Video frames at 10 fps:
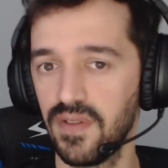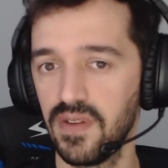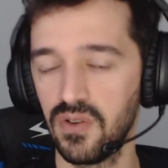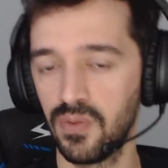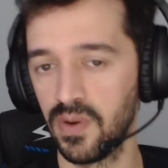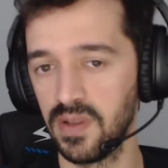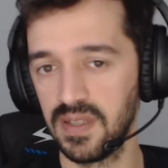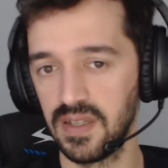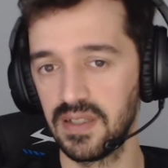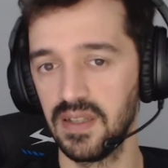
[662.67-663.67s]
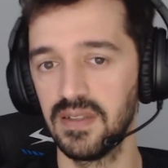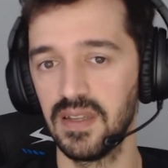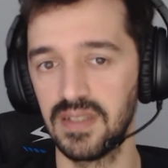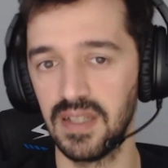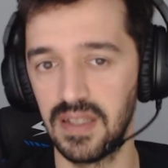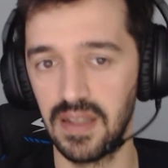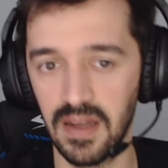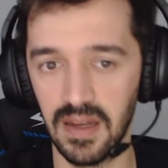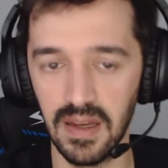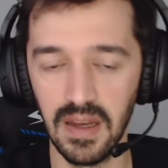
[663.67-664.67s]
Super and 1660
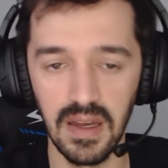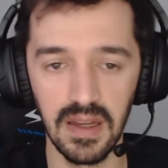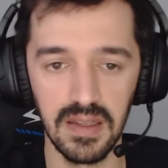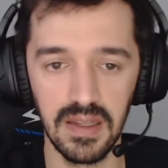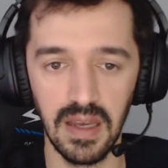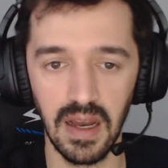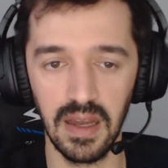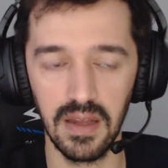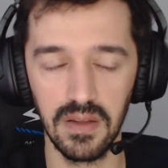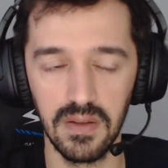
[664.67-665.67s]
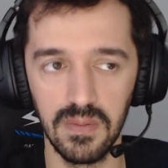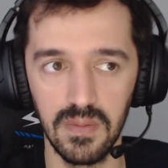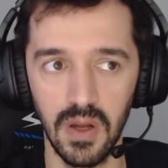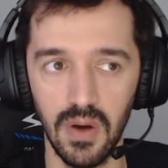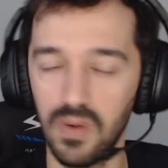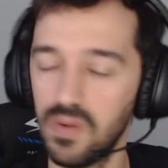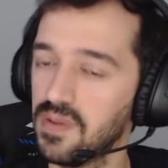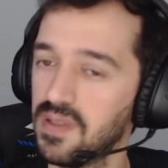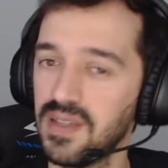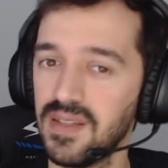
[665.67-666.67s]
Ti. No,
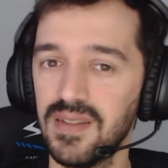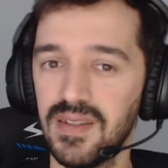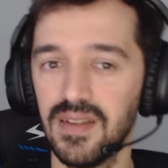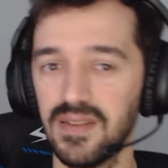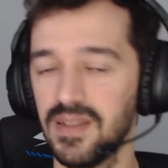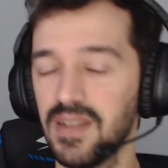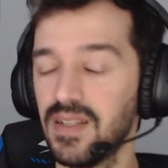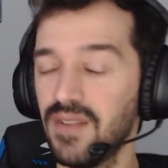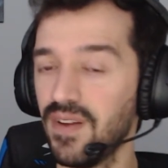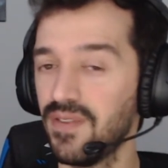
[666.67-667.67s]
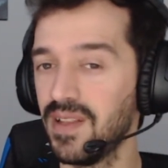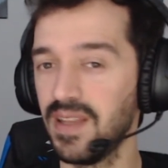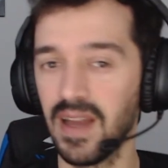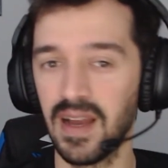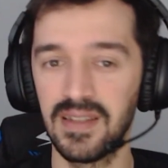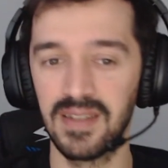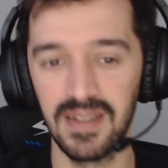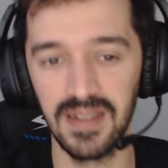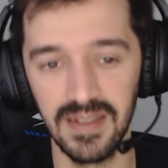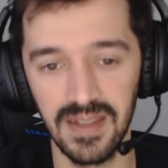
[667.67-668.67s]
1650 Ti,
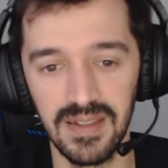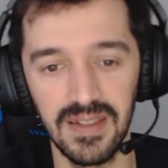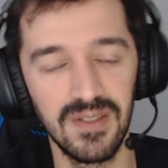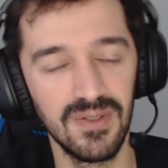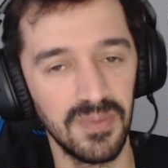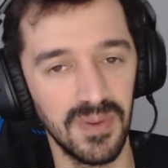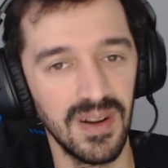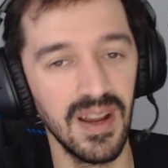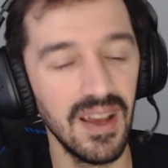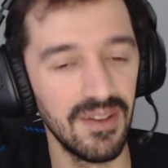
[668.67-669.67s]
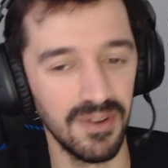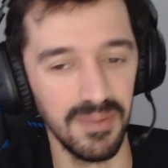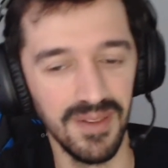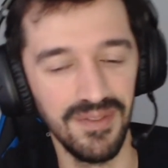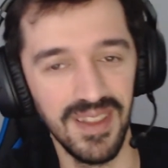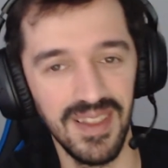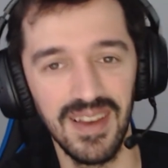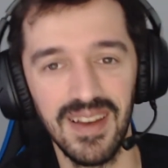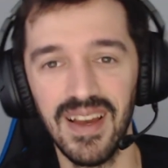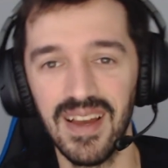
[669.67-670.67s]
1660 Super from
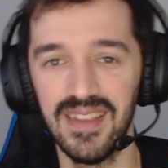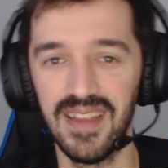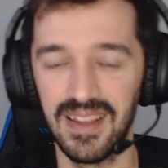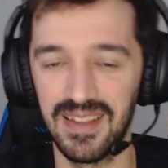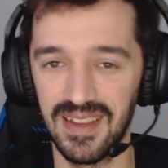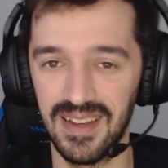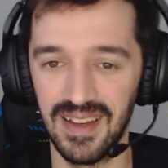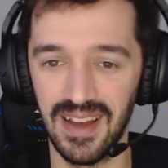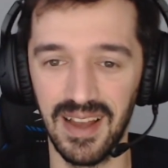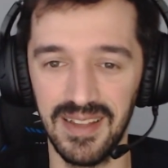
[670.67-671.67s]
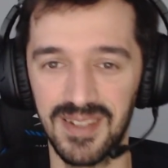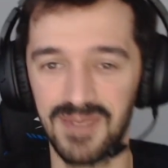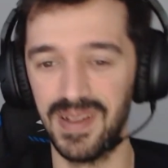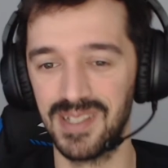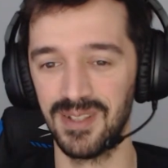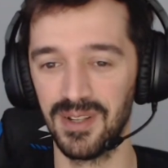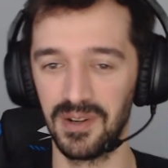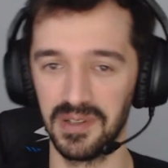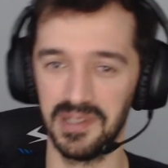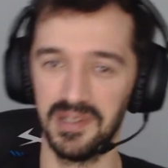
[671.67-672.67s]
Nvidia that I just mentioned
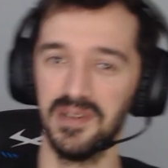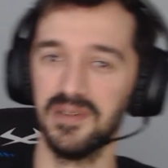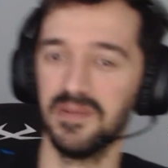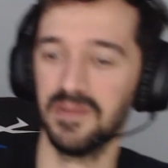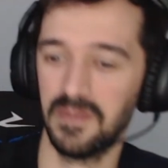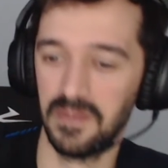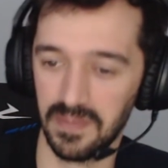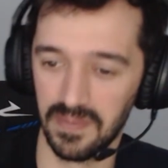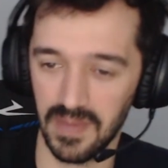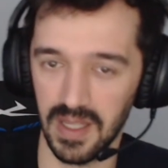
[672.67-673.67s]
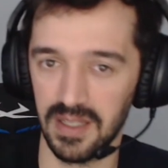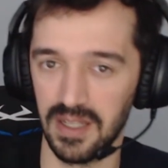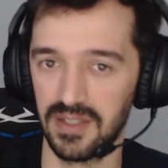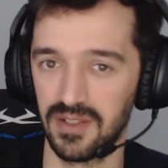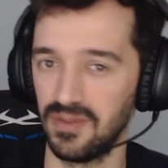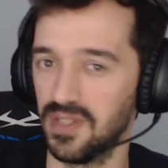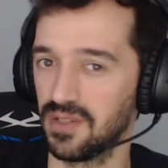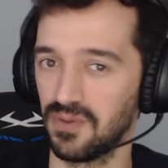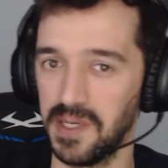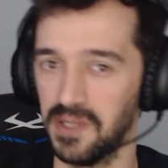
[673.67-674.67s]
earlier. It's
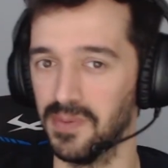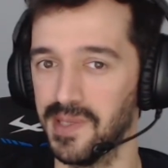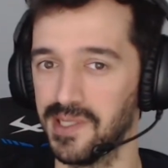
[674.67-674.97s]
just way too much